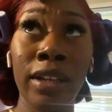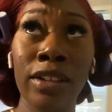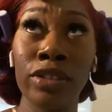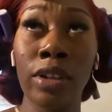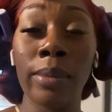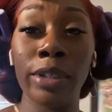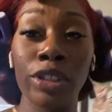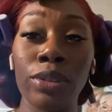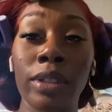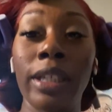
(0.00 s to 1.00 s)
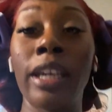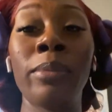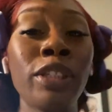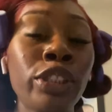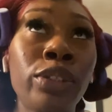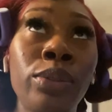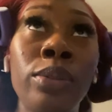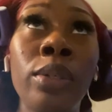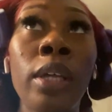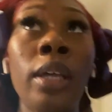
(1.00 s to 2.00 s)
Strawberry shortcake, but it's
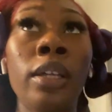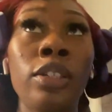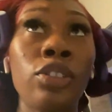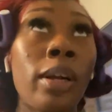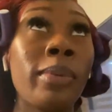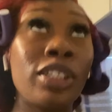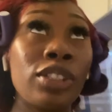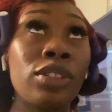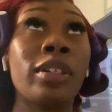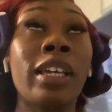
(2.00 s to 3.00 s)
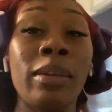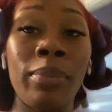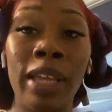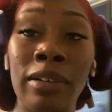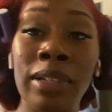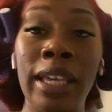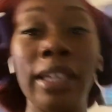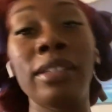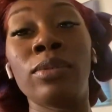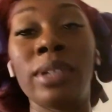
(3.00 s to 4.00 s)
cool. Strawberry shortcake, pound
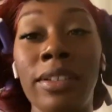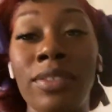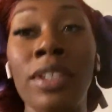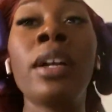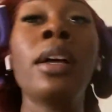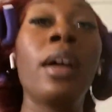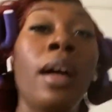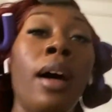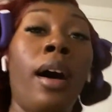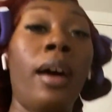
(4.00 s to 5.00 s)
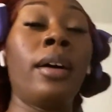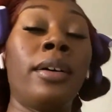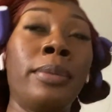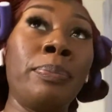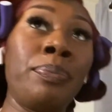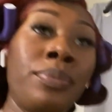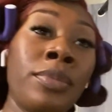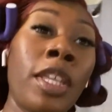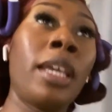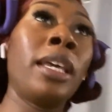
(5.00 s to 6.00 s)
cake, whatever. Um,
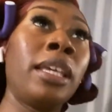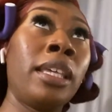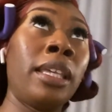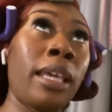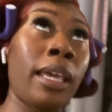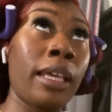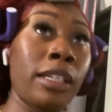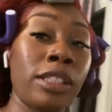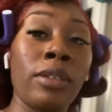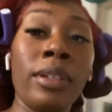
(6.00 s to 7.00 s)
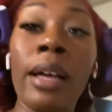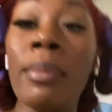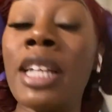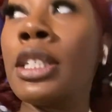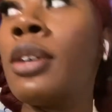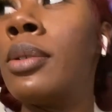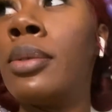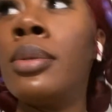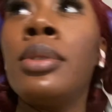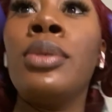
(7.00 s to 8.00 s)
yeah, so now I'm about to go on
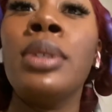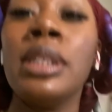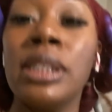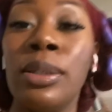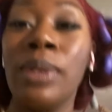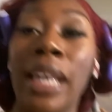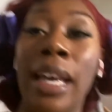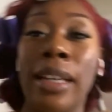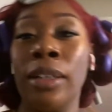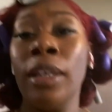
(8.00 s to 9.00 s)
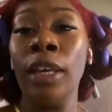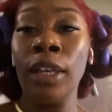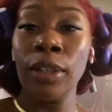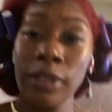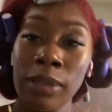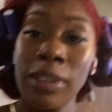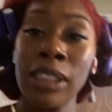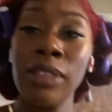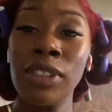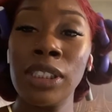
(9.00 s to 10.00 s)
Hulu and see what kind of Christmas
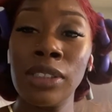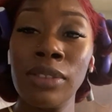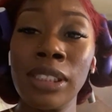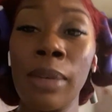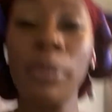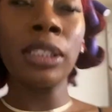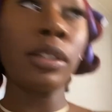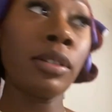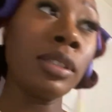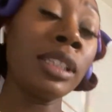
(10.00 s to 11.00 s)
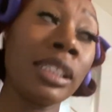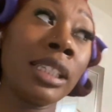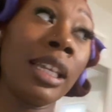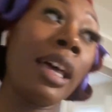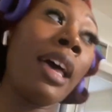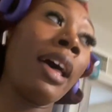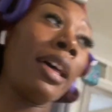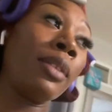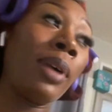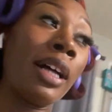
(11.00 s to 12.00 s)
T V series episodes. Yesterday I
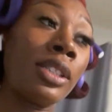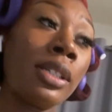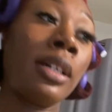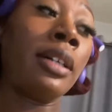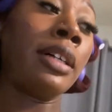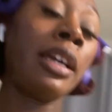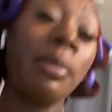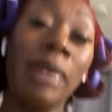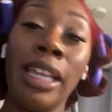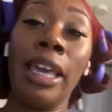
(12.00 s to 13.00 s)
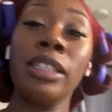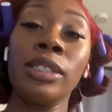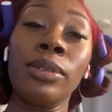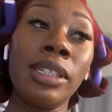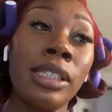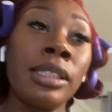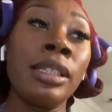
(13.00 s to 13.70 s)
had watched uh, Everybody Hates Chris.